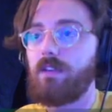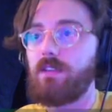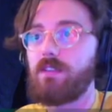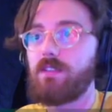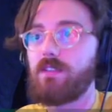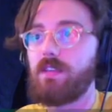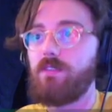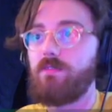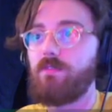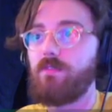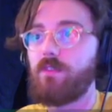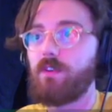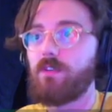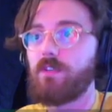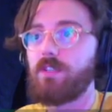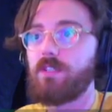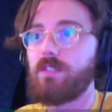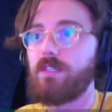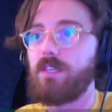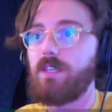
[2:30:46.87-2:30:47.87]
to say
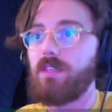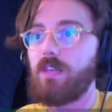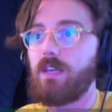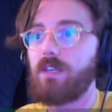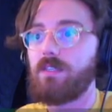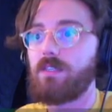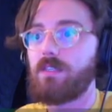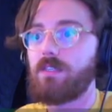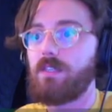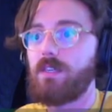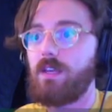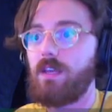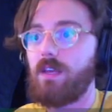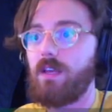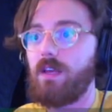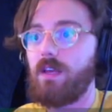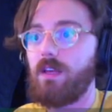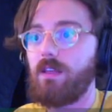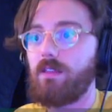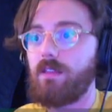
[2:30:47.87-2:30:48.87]
vertice.
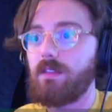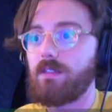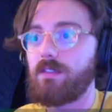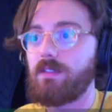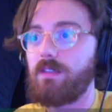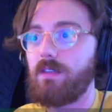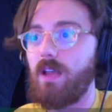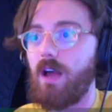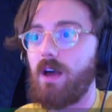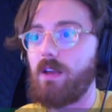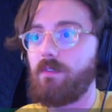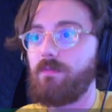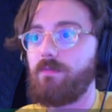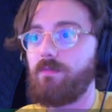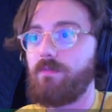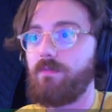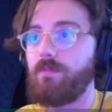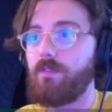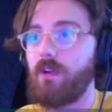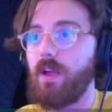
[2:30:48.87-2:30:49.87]
That's not a
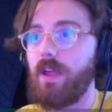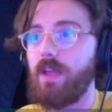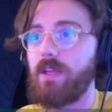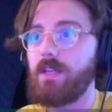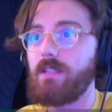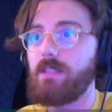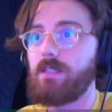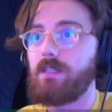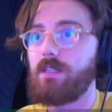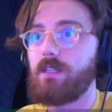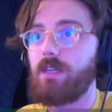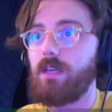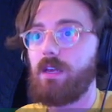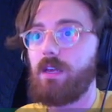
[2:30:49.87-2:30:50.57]
phrase.